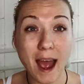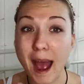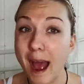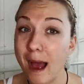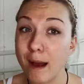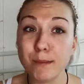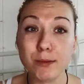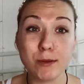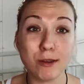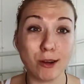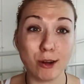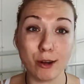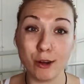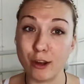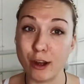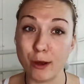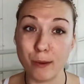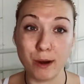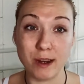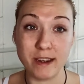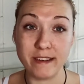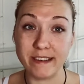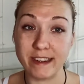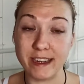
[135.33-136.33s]
absolutely
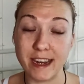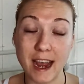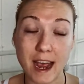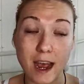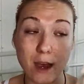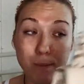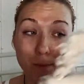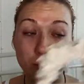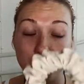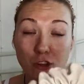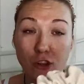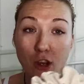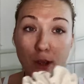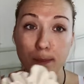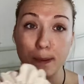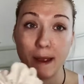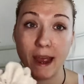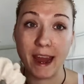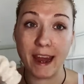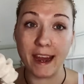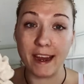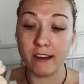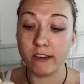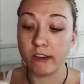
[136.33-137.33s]
no idea how much I
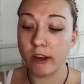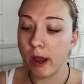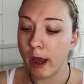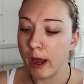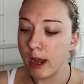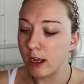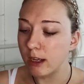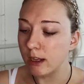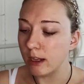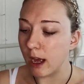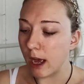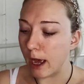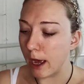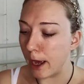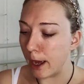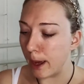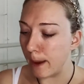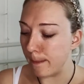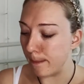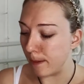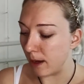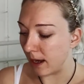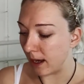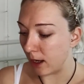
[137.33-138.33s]
paid,
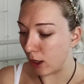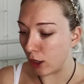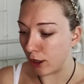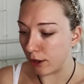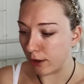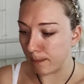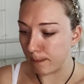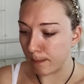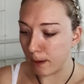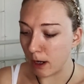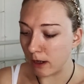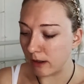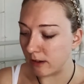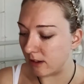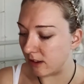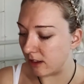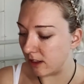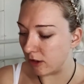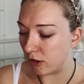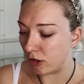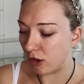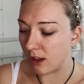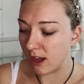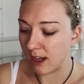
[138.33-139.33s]
including
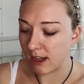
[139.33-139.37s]
postage.